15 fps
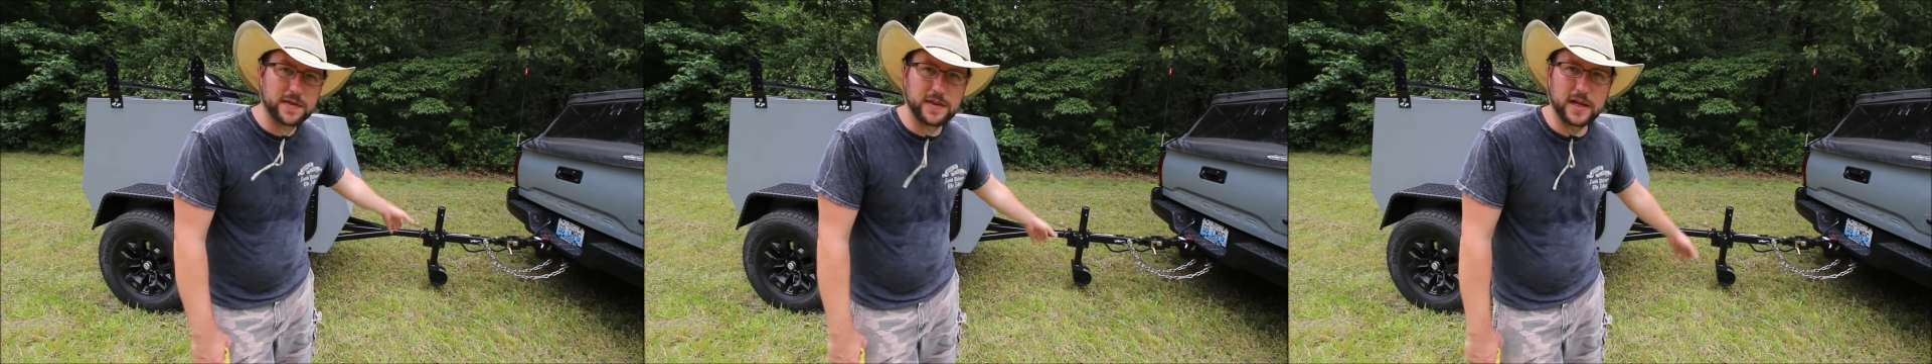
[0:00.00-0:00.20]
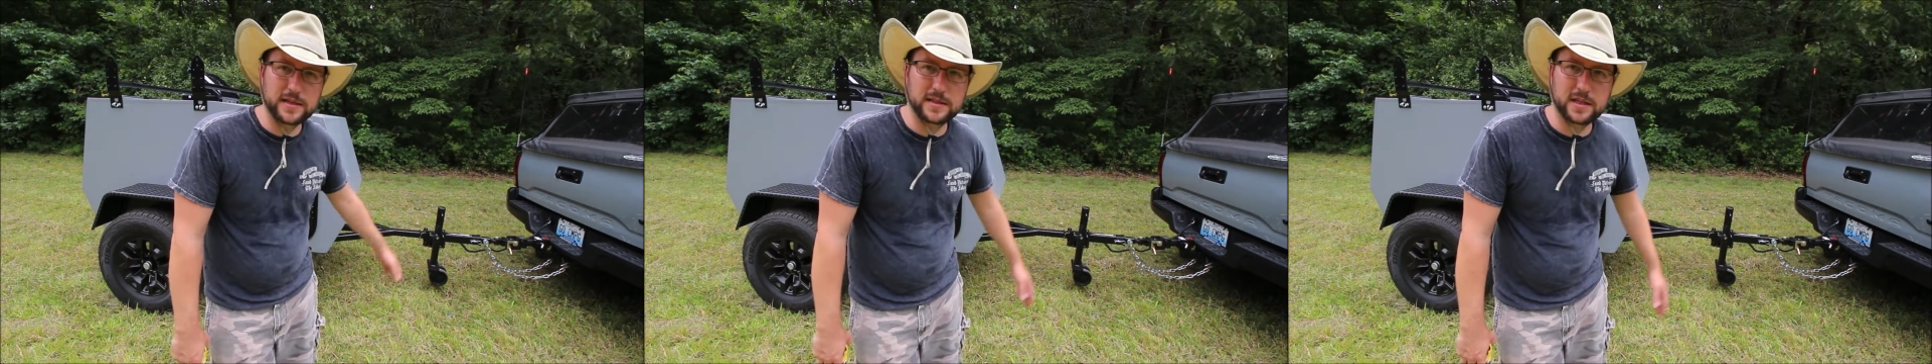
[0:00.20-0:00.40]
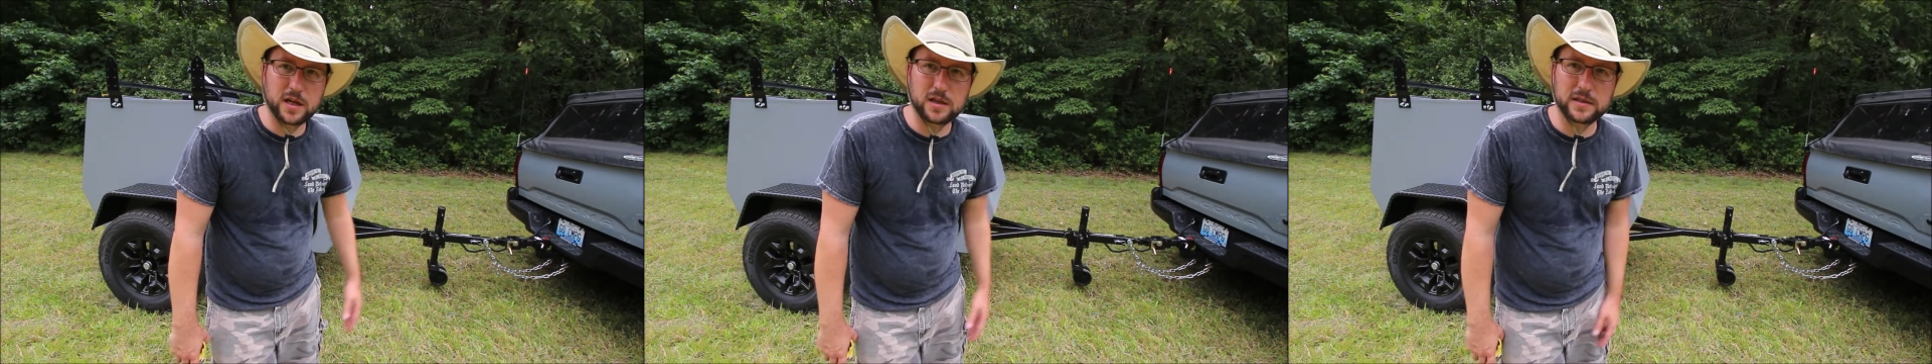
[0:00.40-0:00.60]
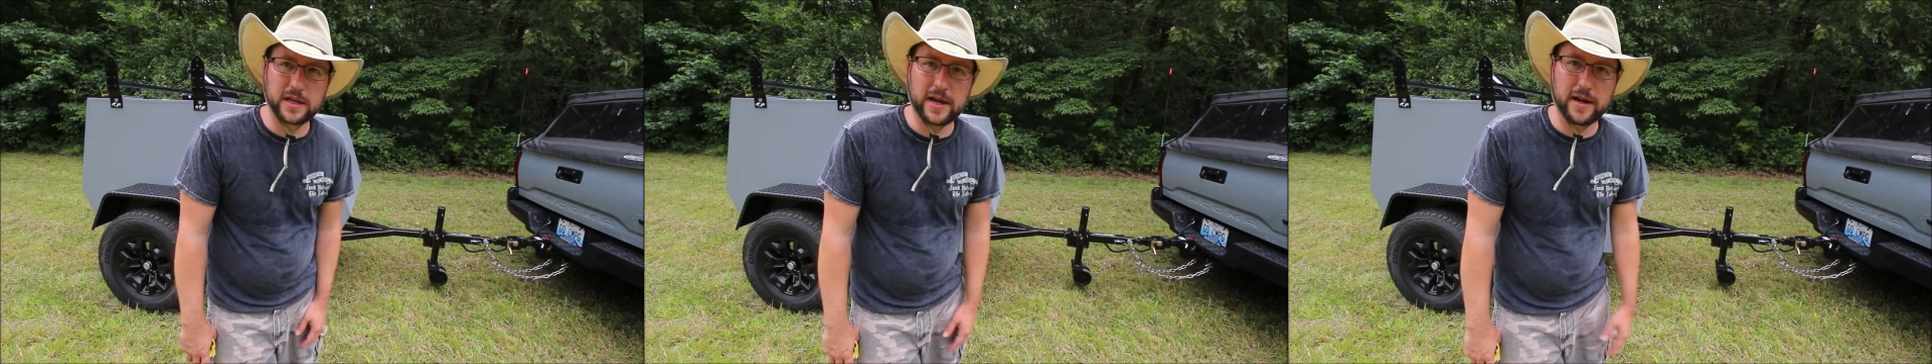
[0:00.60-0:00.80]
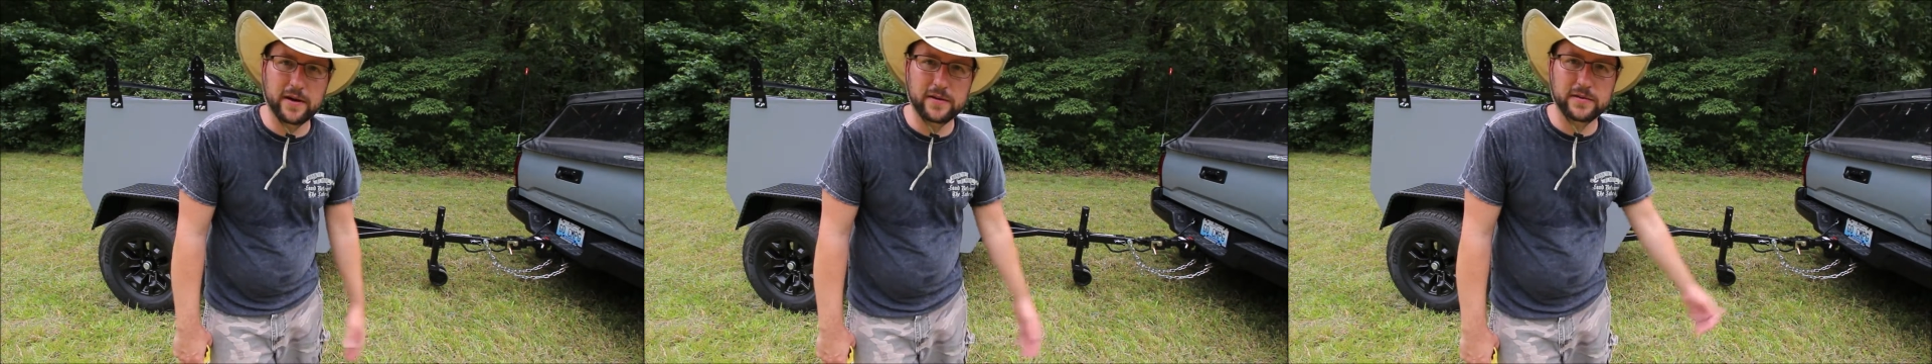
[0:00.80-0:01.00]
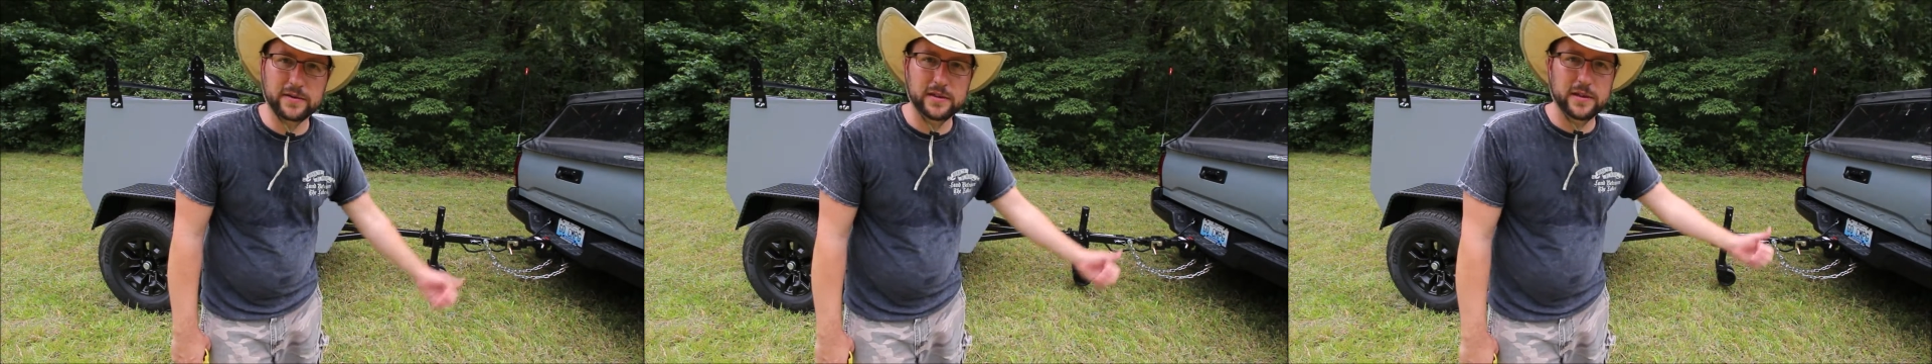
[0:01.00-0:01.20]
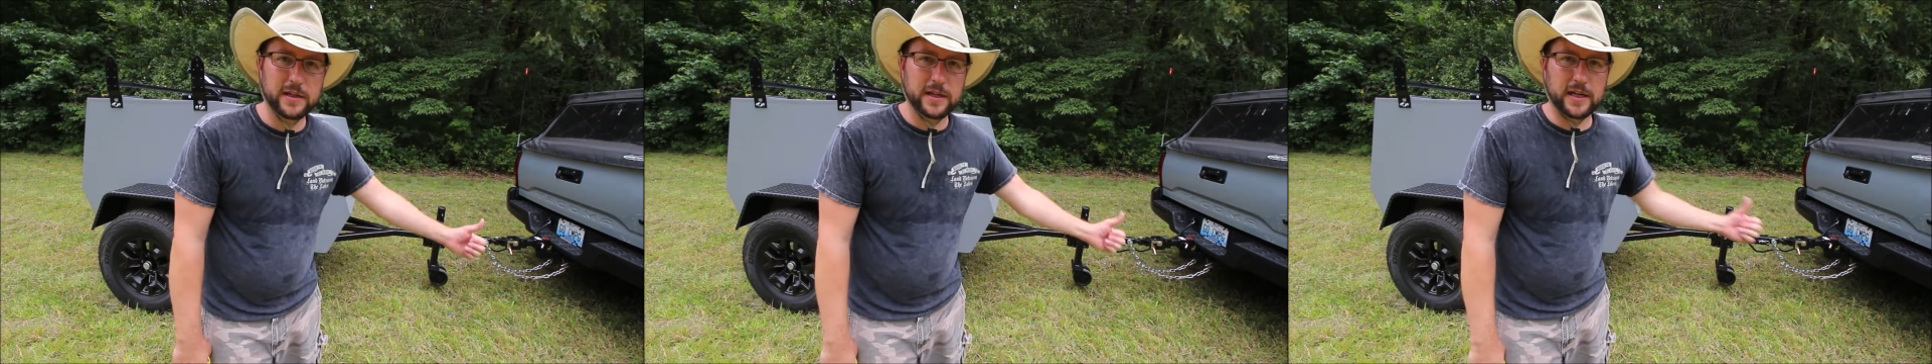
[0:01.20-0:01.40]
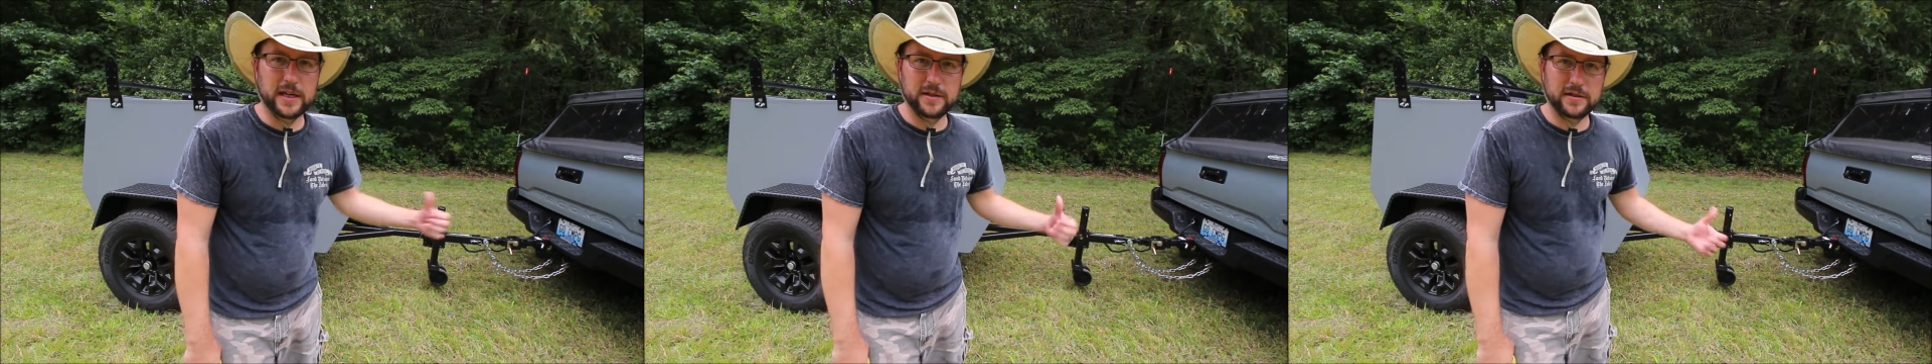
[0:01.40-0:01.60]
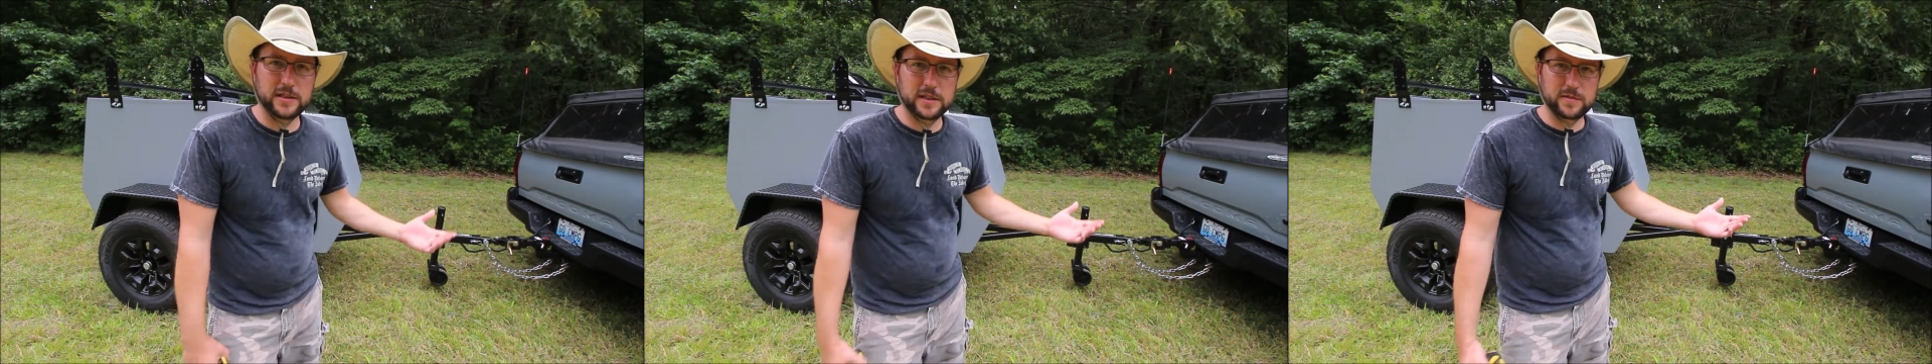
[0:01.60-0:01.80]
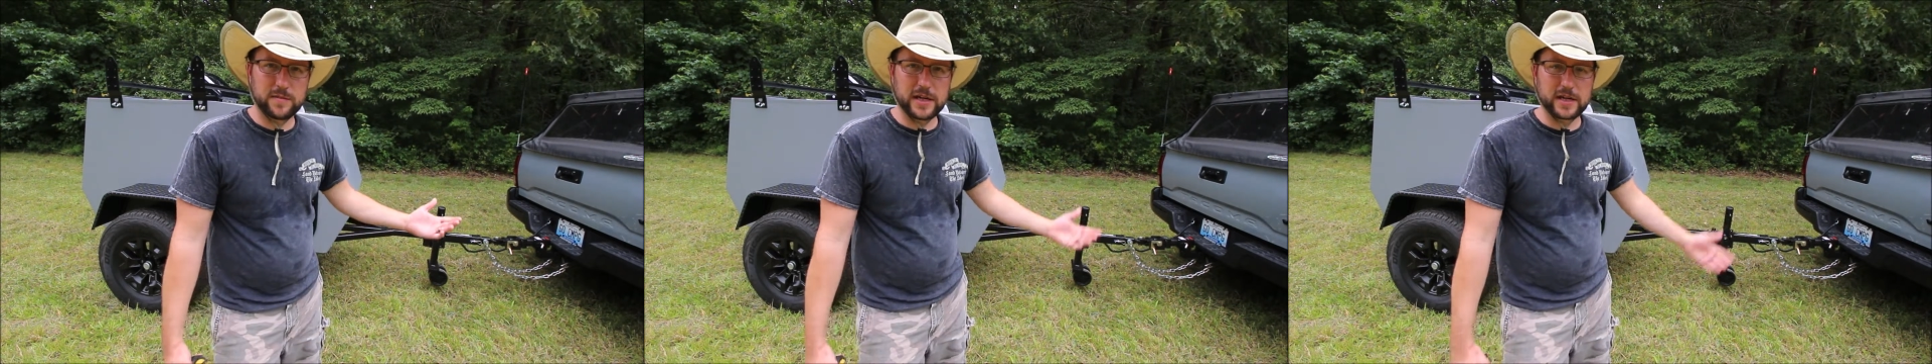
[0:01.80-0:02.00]
that tongue down and
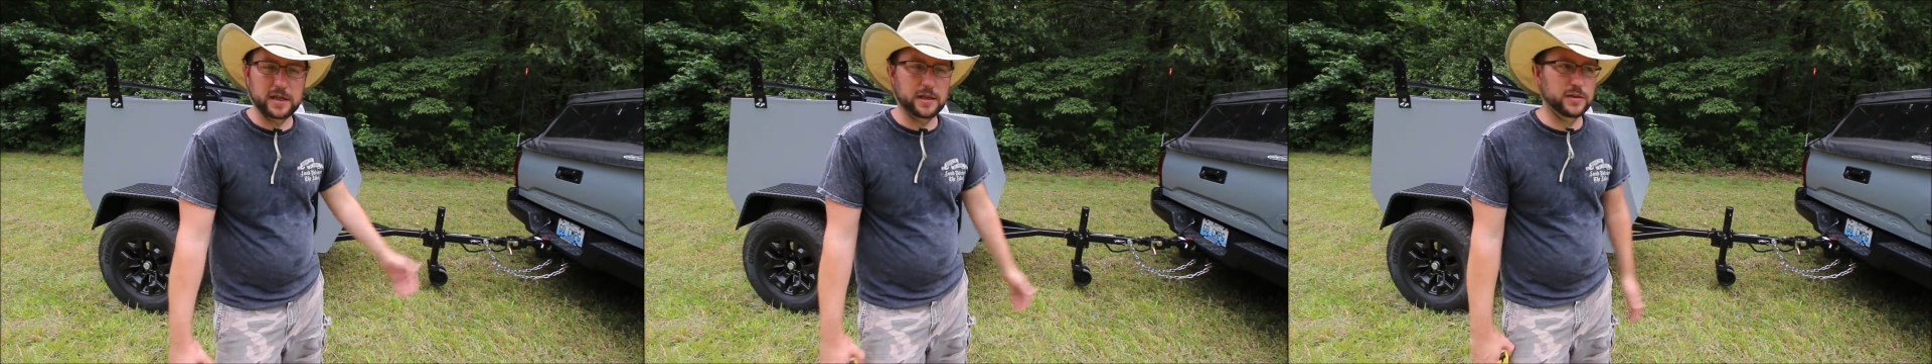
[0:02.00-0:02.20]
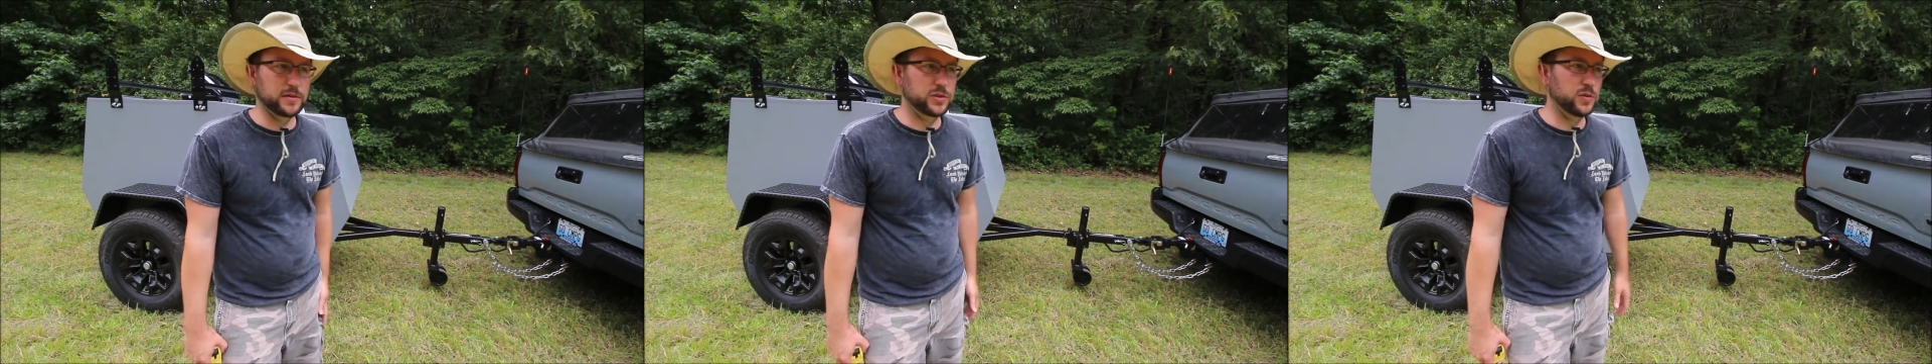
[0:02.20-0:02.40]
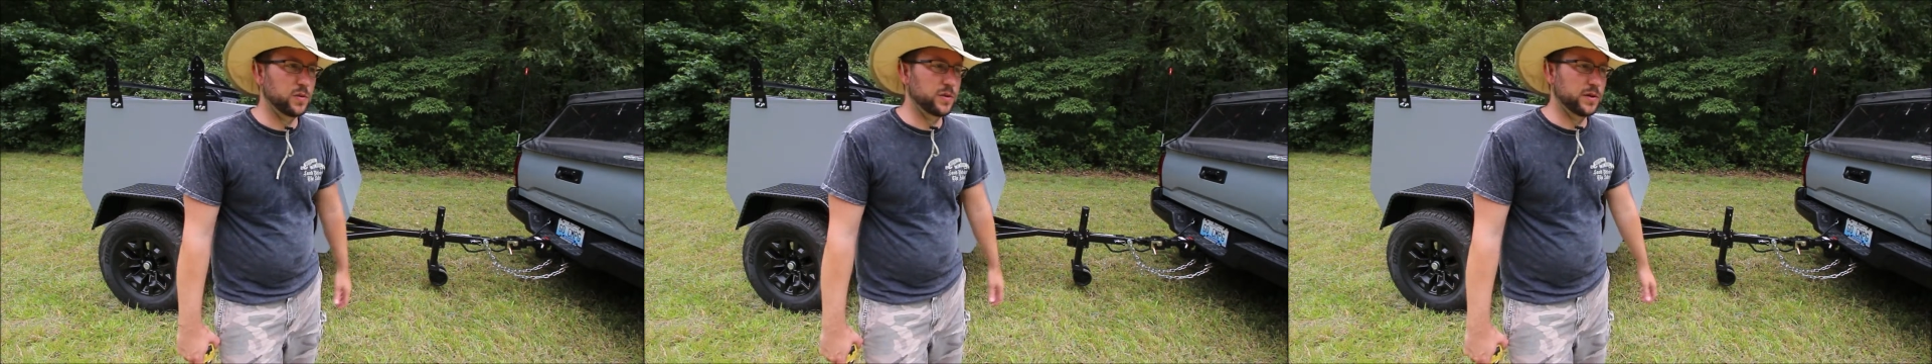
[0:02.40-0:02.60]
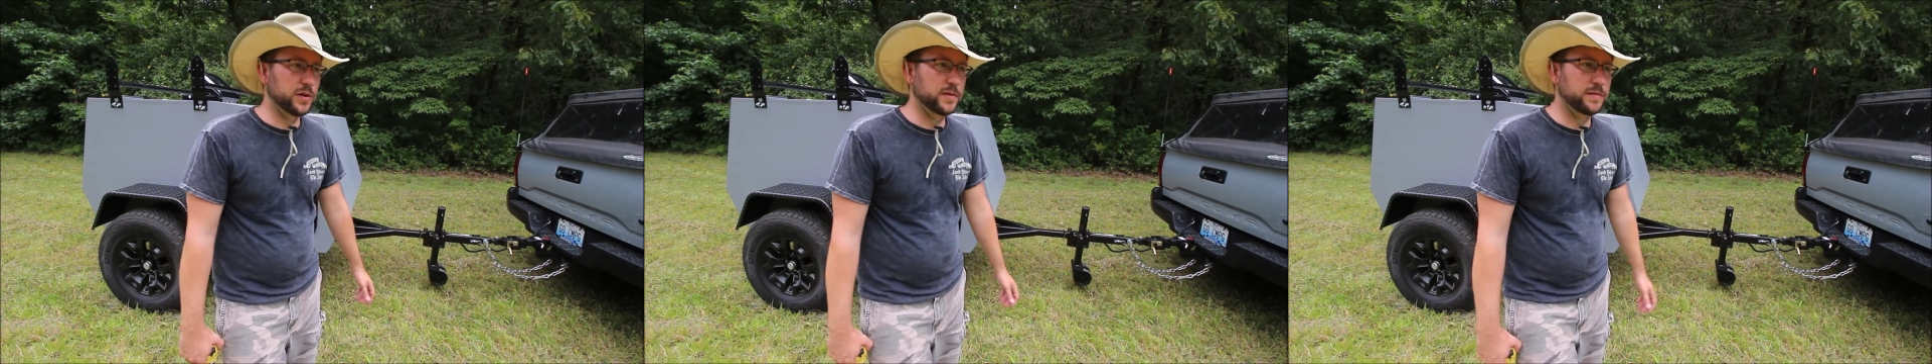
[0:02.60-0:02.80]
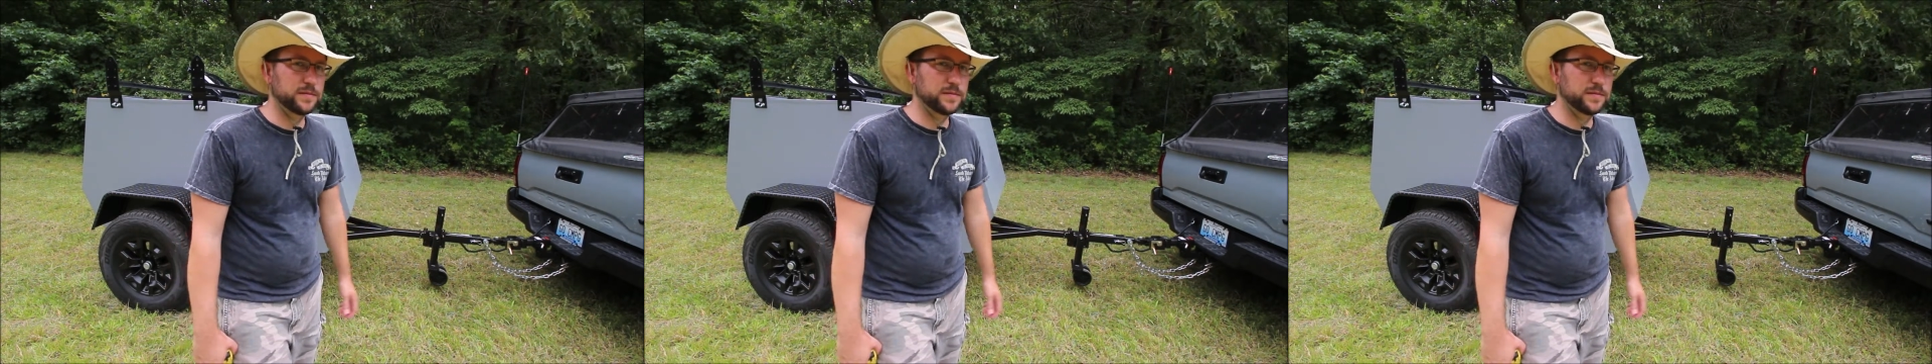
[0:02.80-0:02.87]
just make it a little shorter.